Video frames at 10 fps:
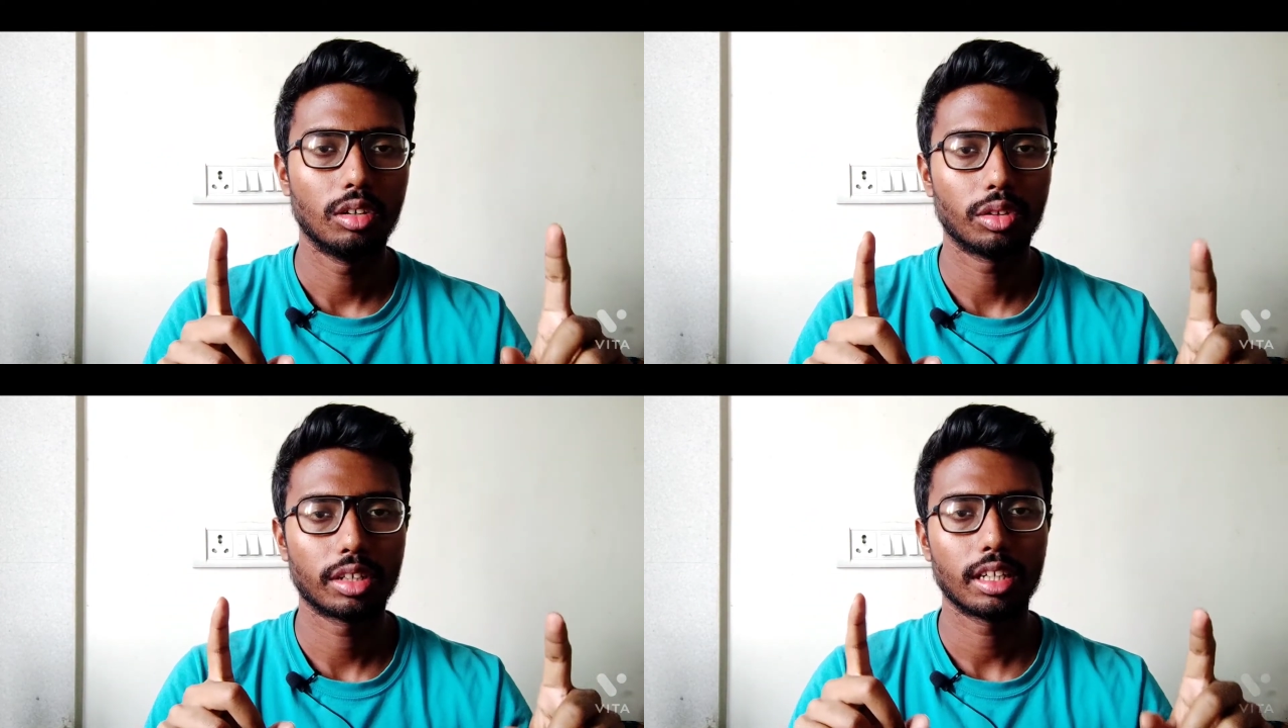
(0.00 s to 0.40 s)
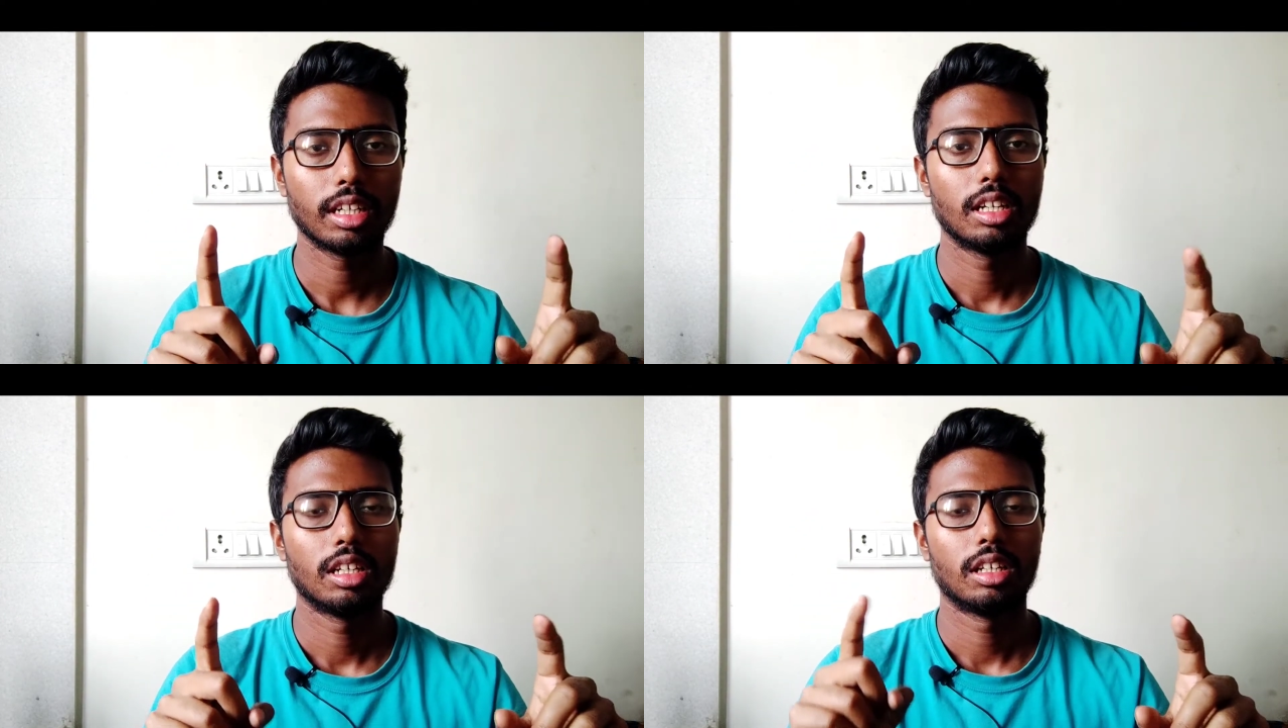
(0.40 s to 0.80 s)
Okay,
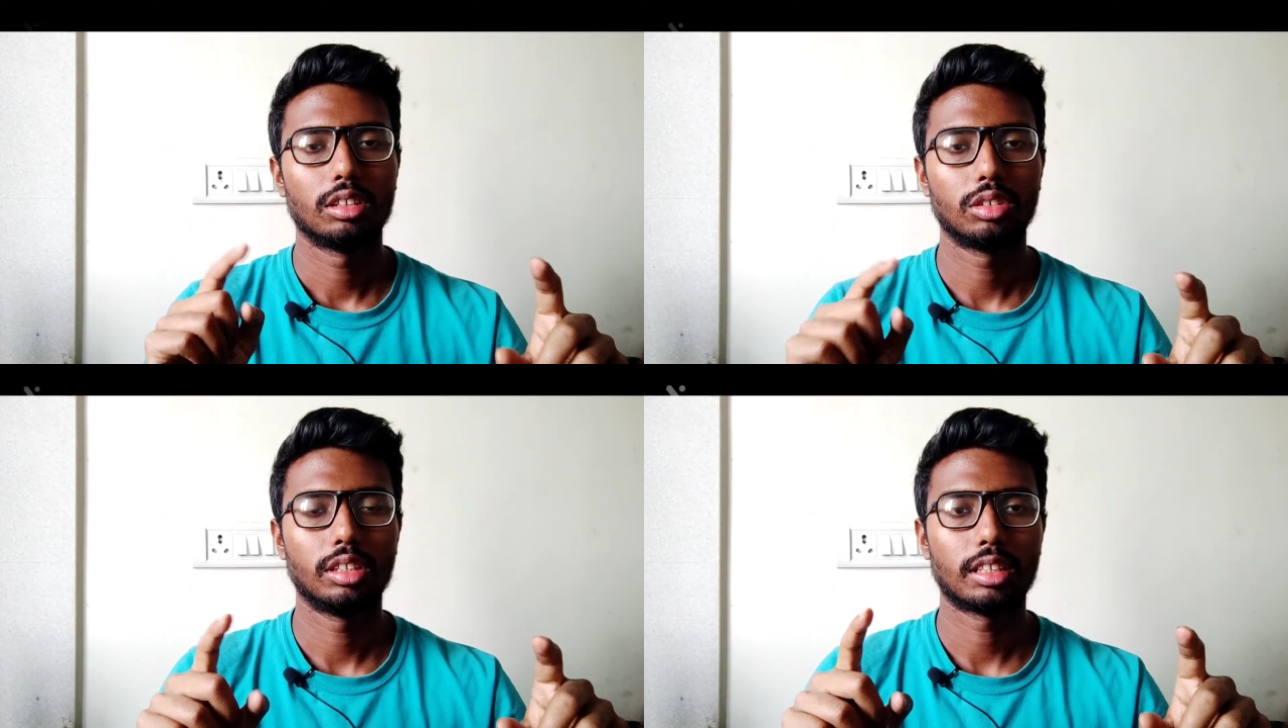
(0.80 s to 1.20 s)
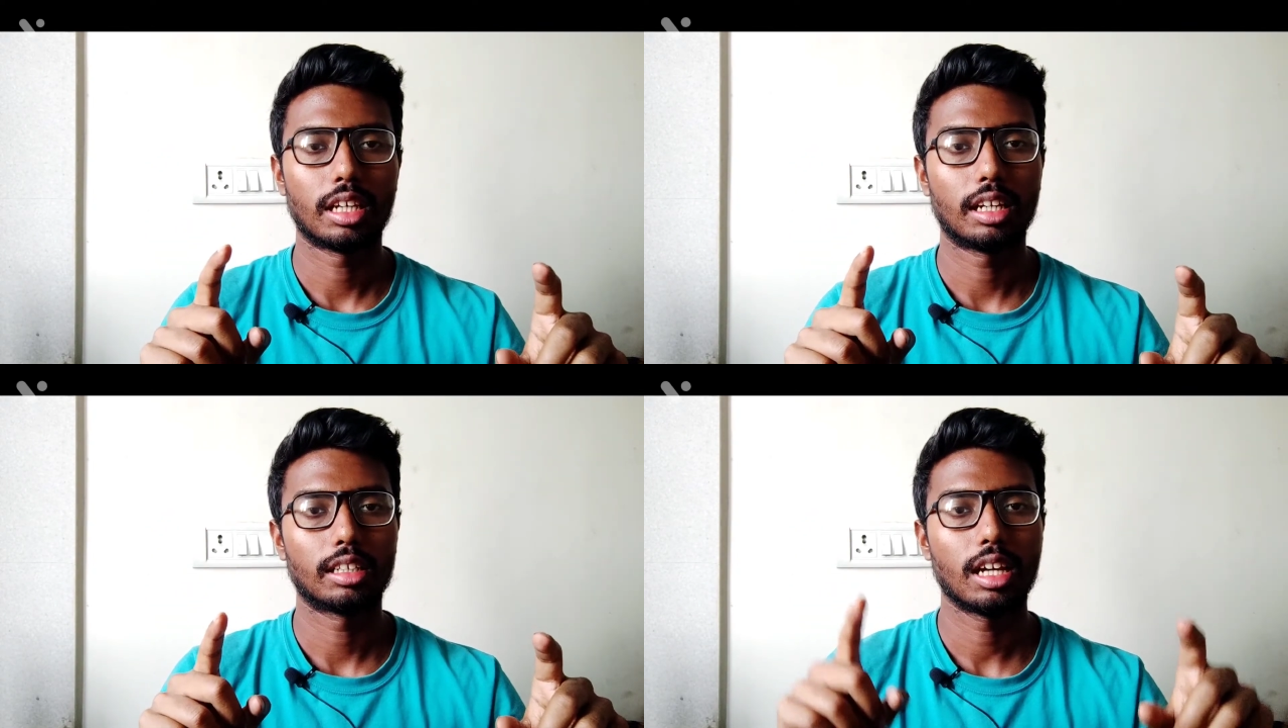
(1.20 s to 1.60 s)
so this
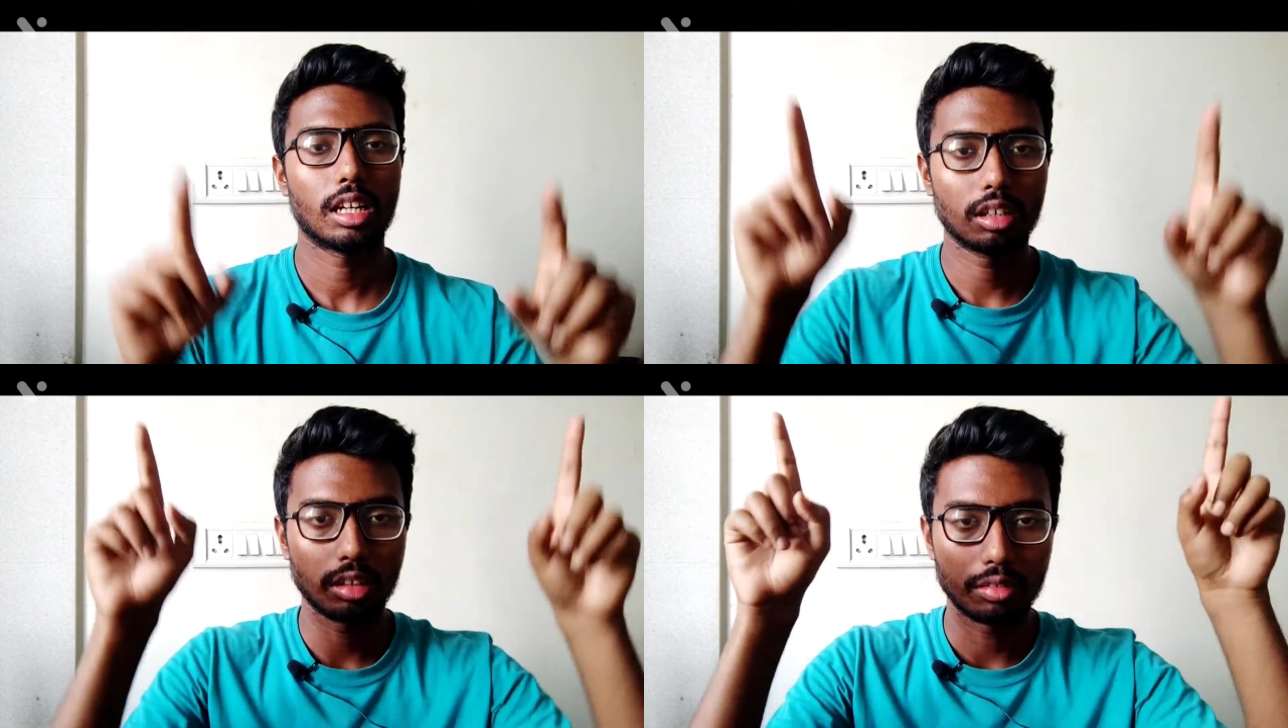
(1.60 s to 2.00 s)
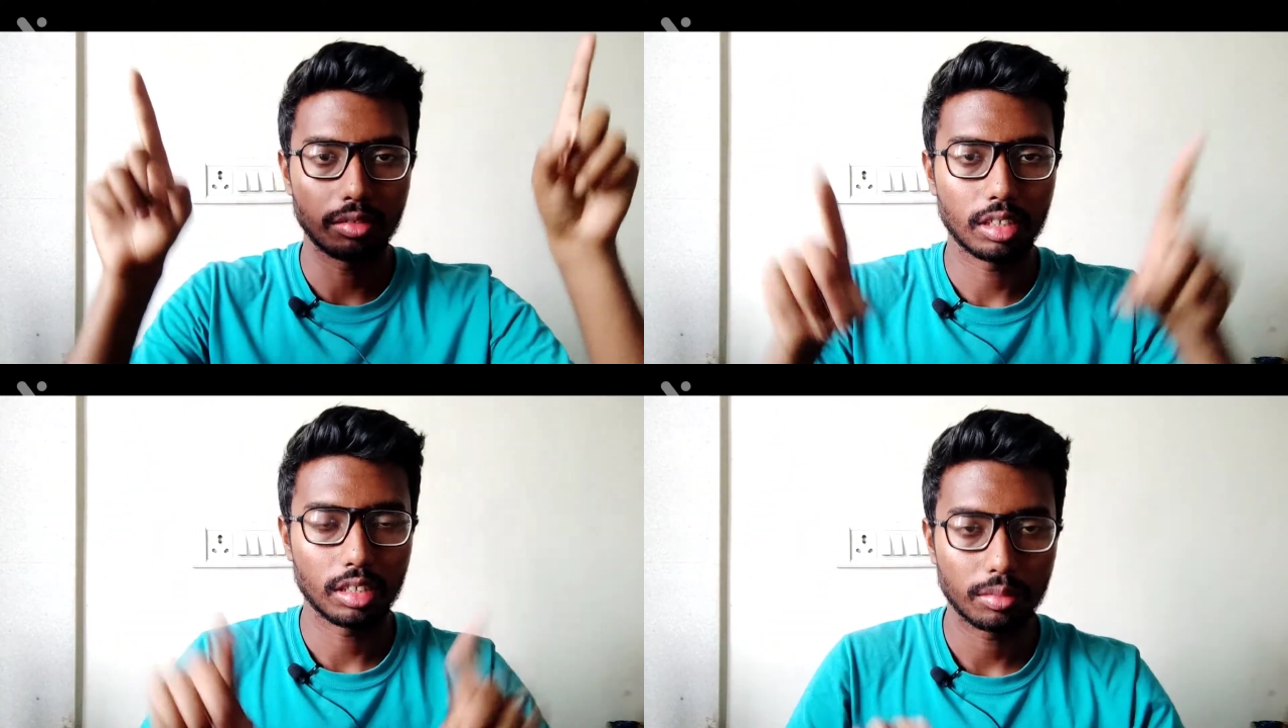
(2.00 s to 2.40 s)
entire
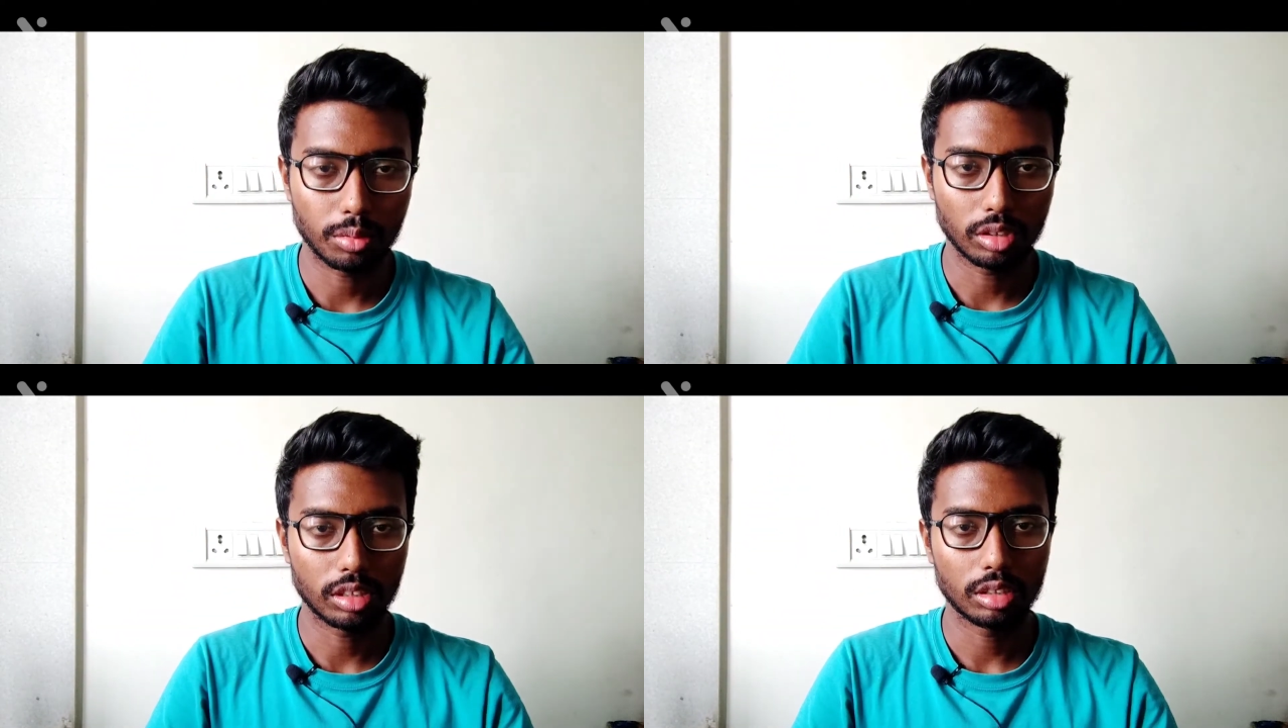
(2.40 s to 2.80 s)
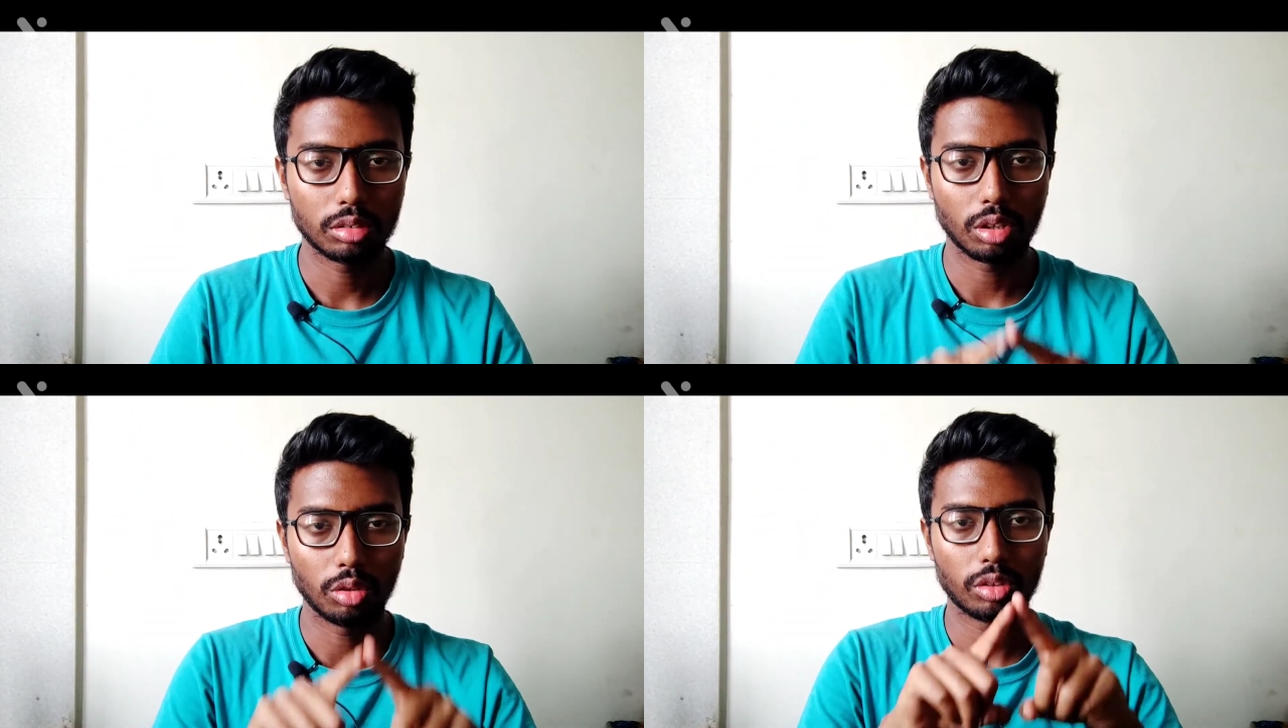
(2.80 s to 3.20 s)
process
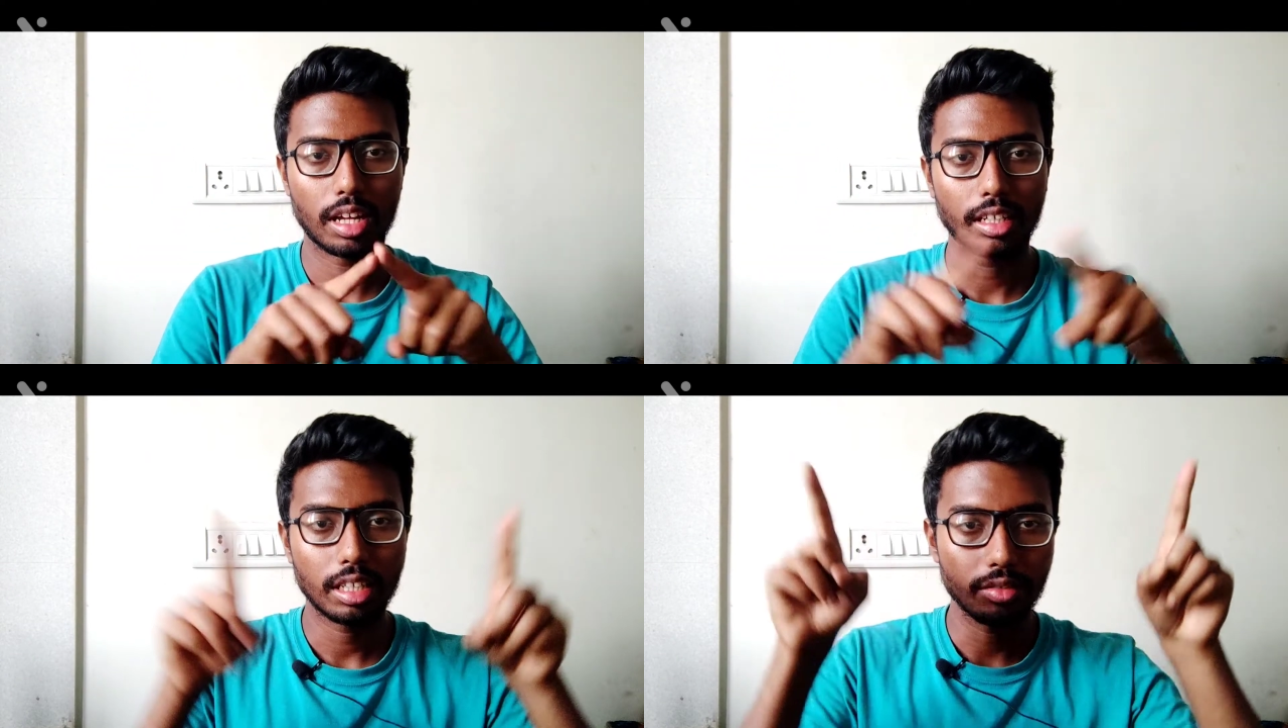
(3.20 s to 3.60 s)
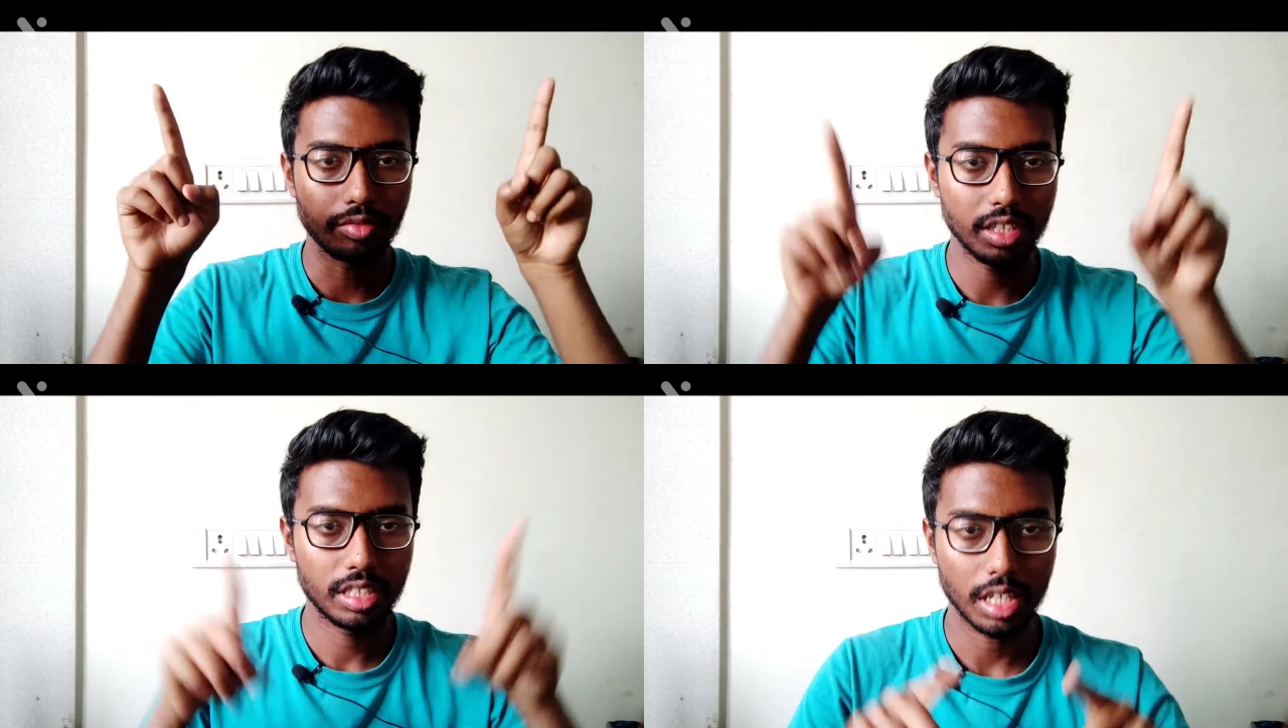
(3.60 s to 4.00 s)
will look like a
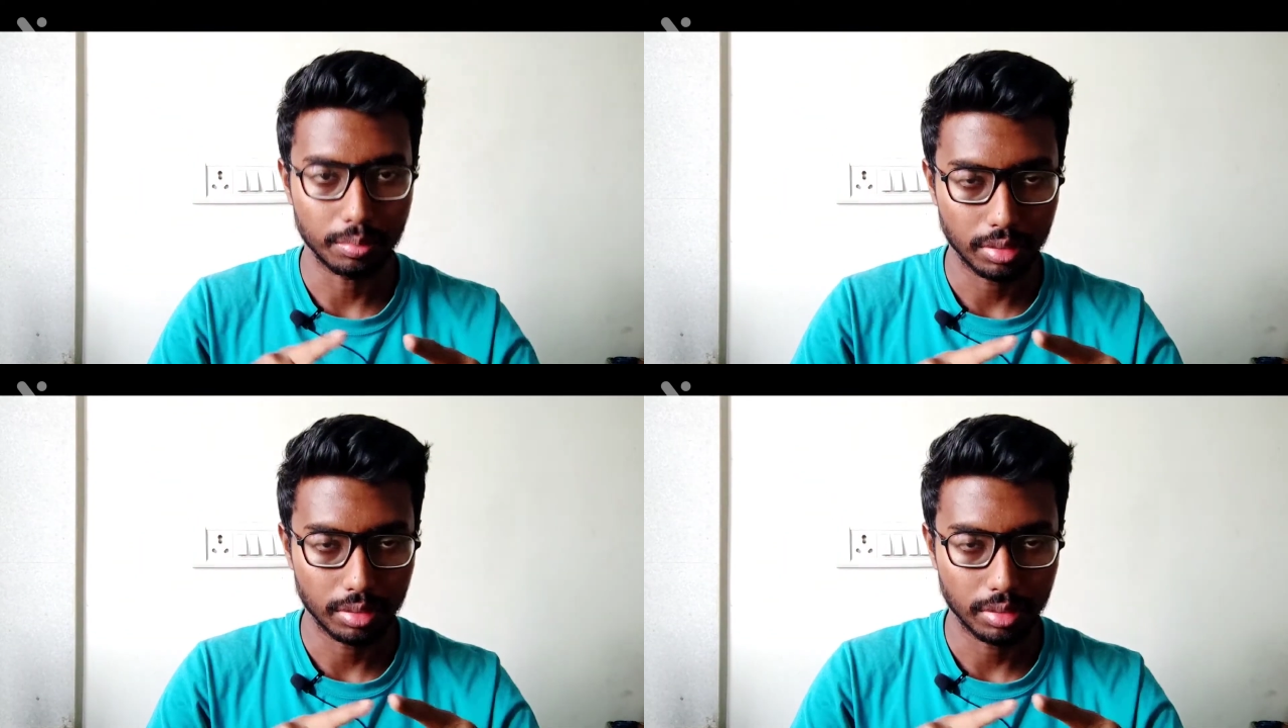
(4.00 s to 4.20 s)
V shape.